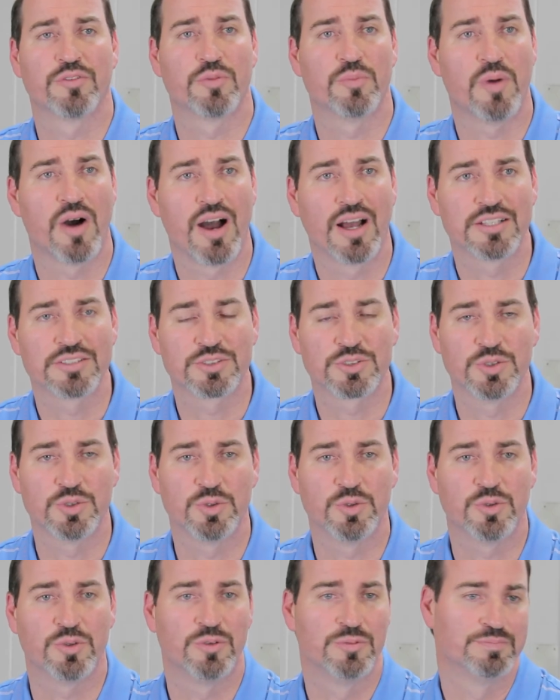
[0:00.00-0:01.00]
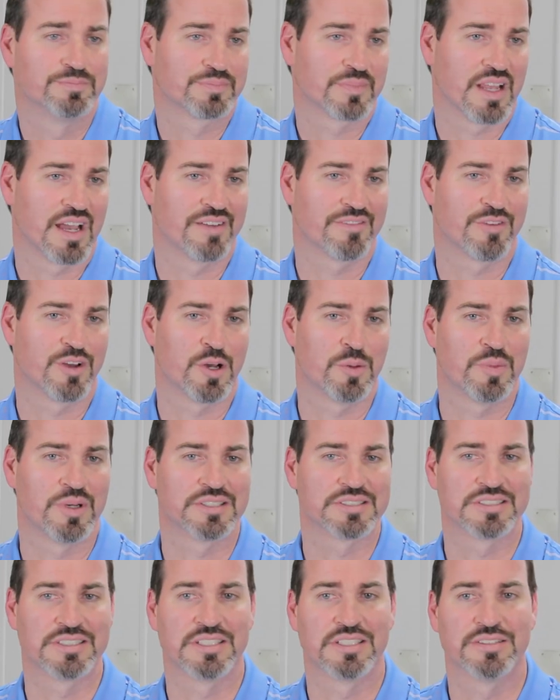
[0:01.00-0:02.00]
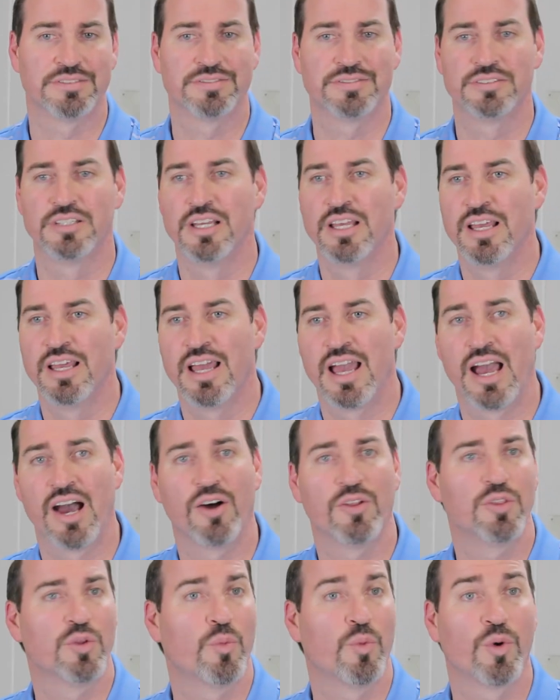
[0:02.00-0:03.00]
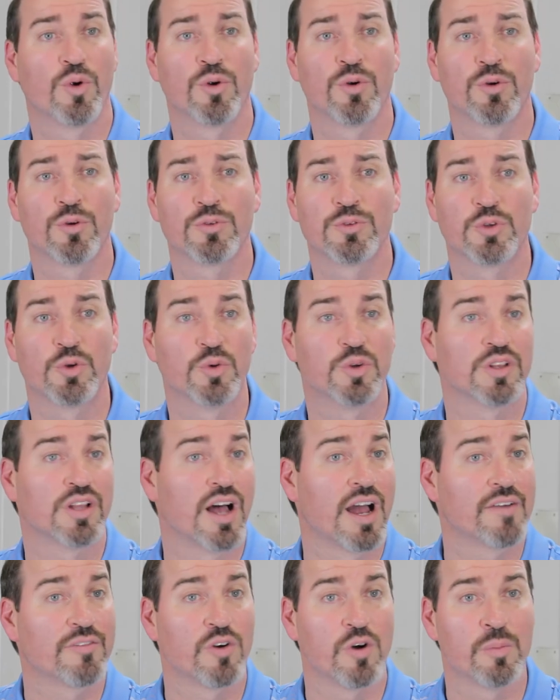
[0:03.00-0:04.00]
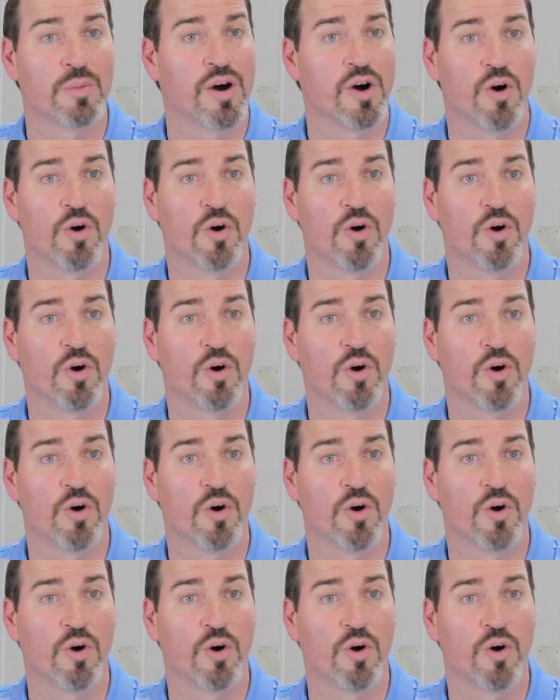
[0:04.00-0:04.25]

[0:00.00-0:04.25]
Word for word: from high school. I found myself out in the world, doing life on my